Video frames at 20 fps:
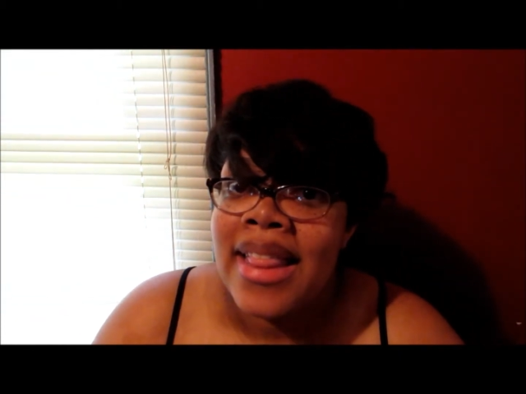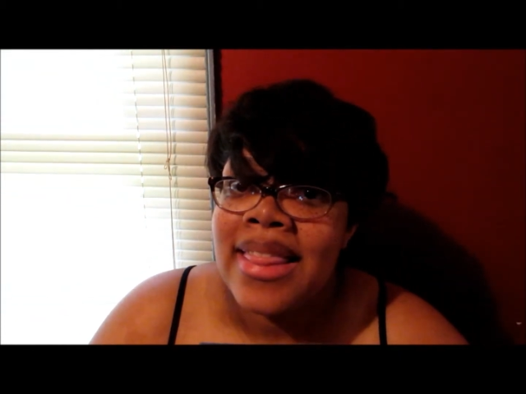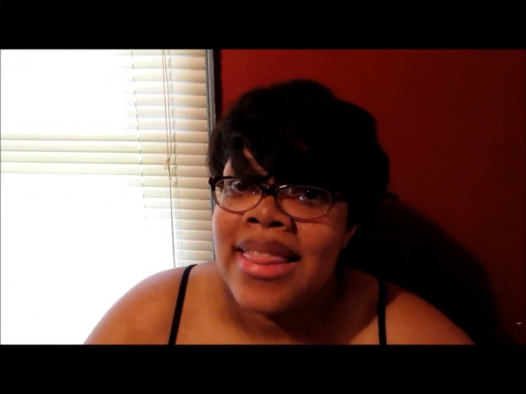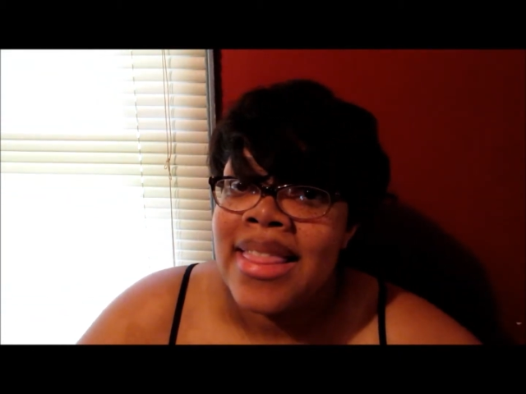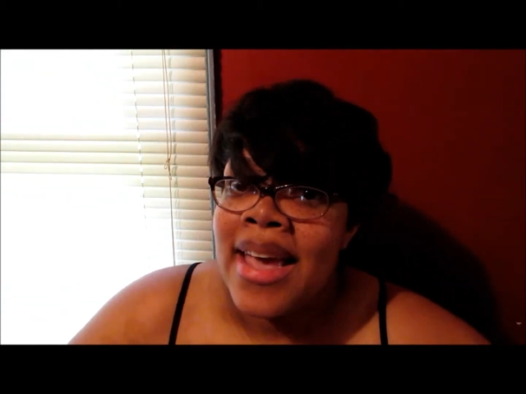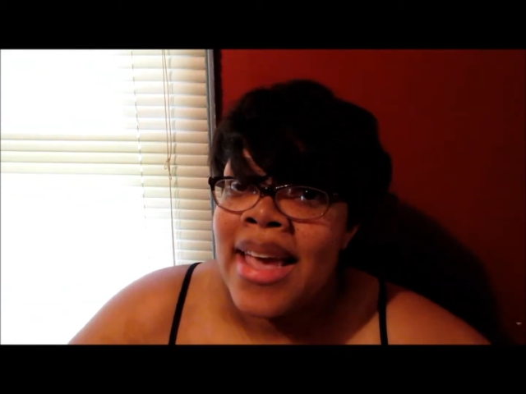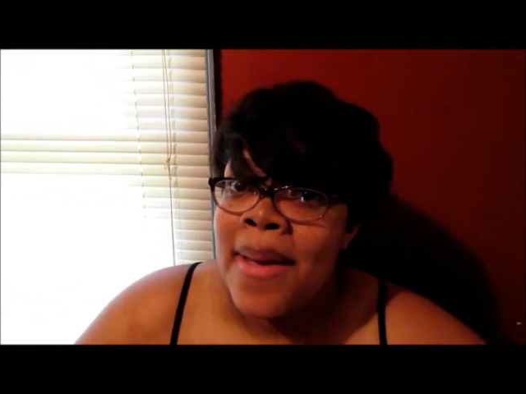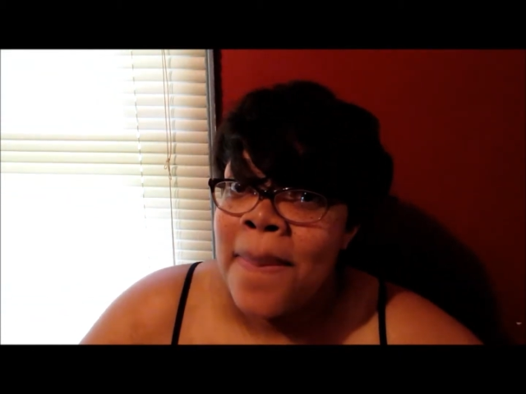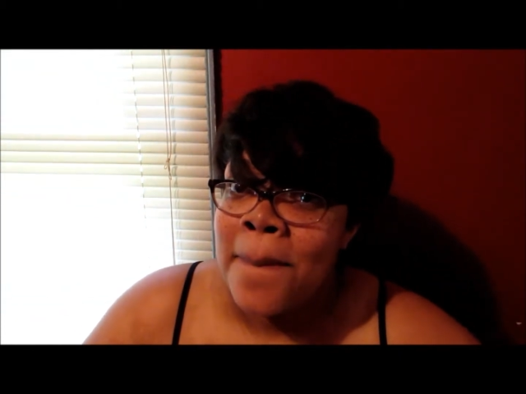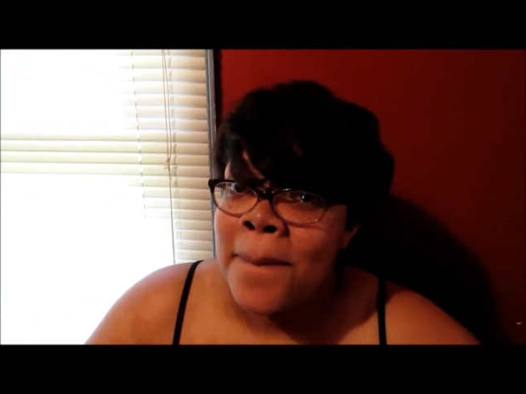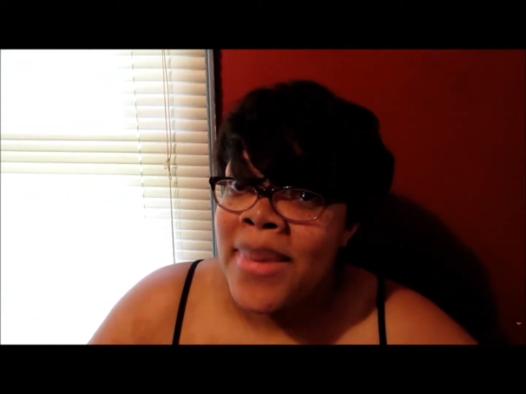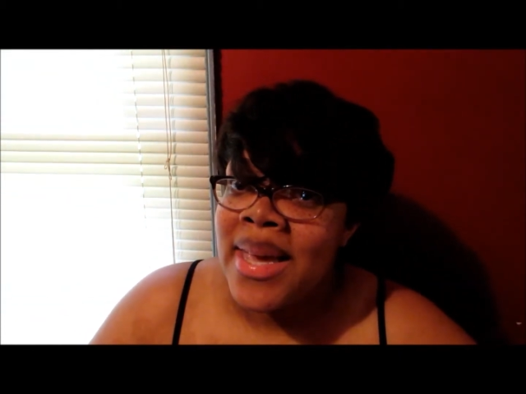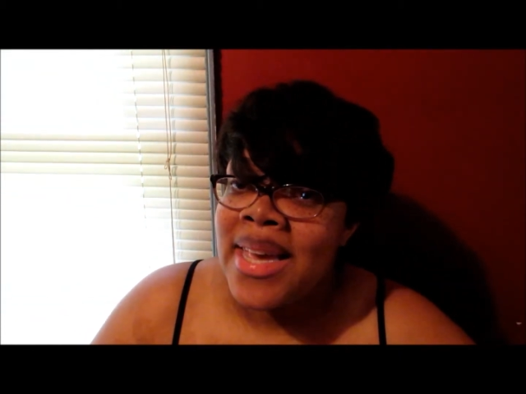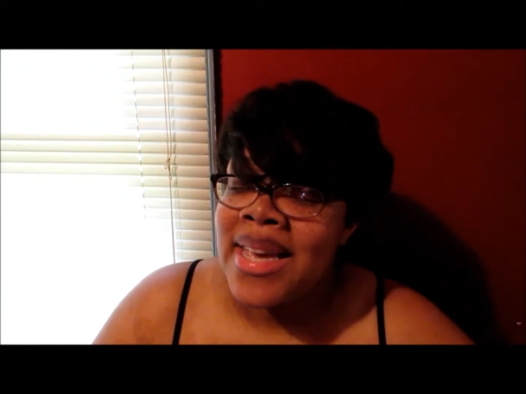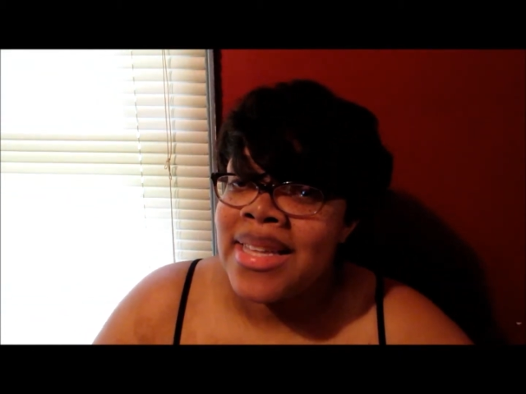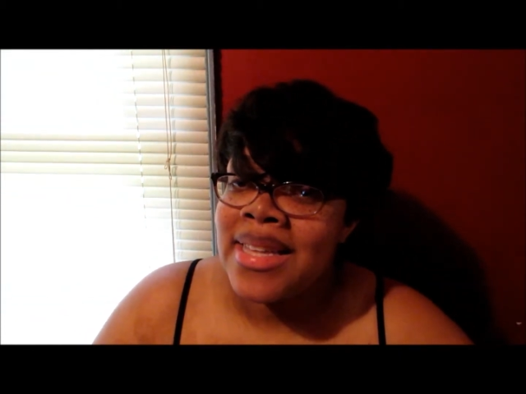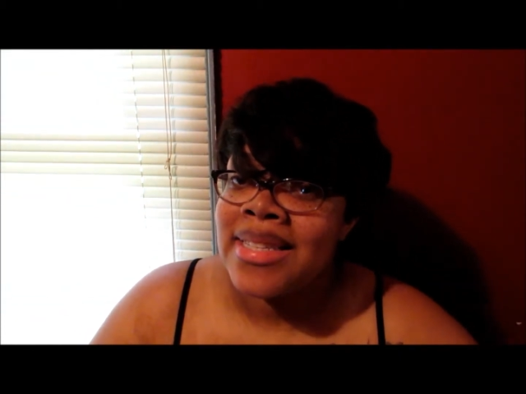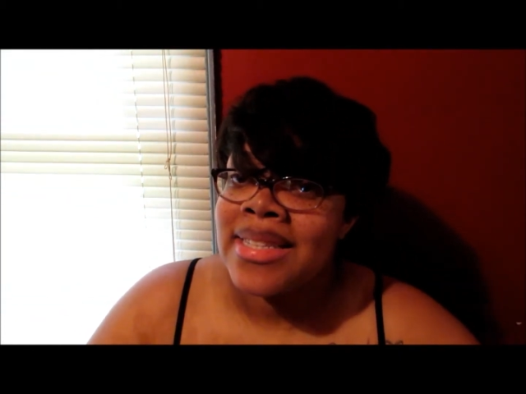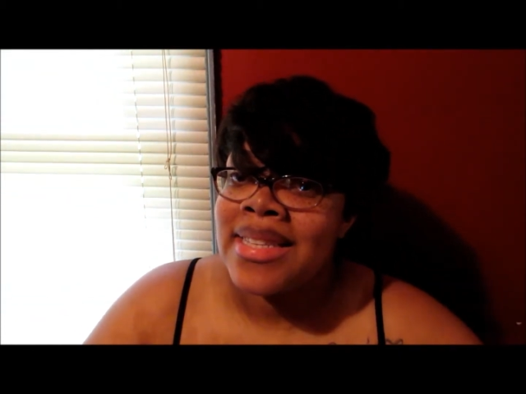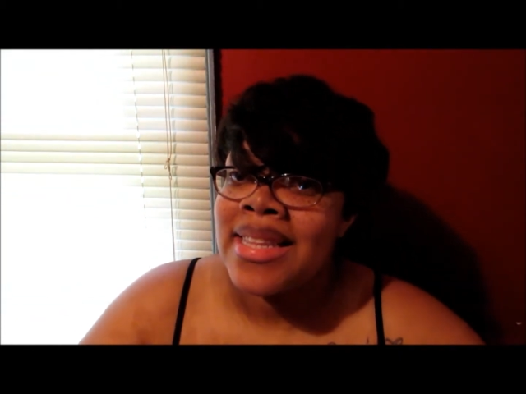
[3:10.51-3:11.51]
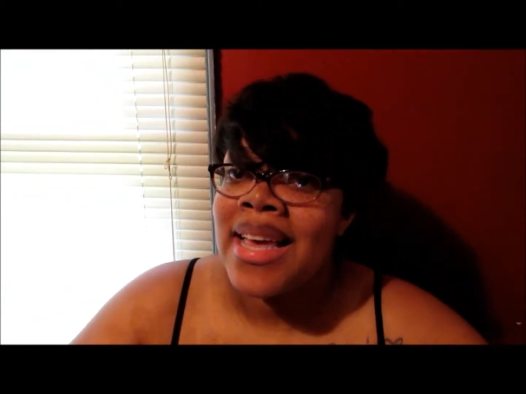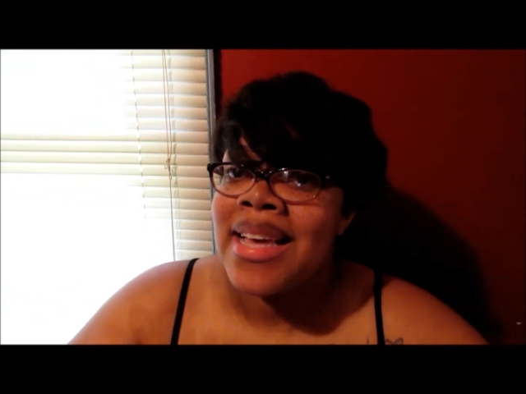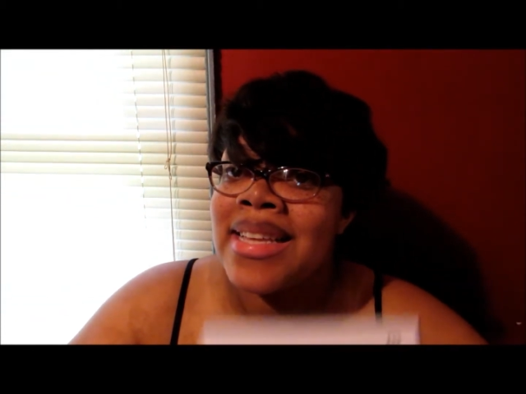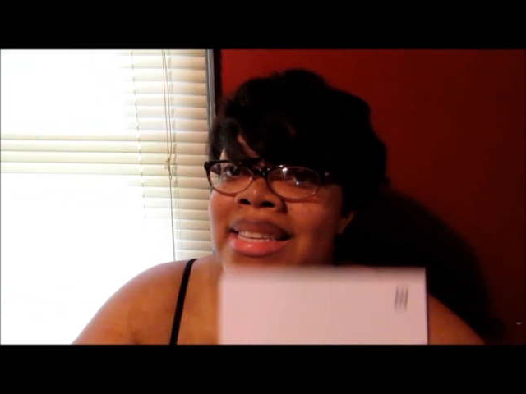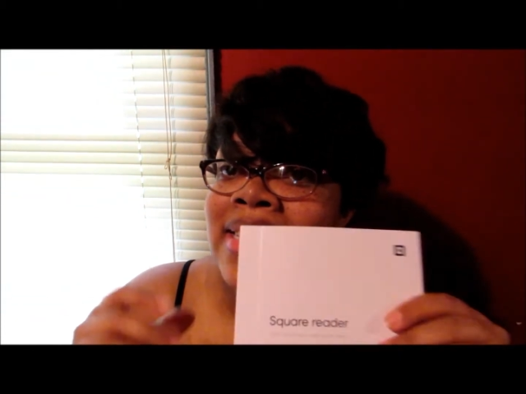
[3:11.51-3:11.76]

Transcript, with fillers: That means that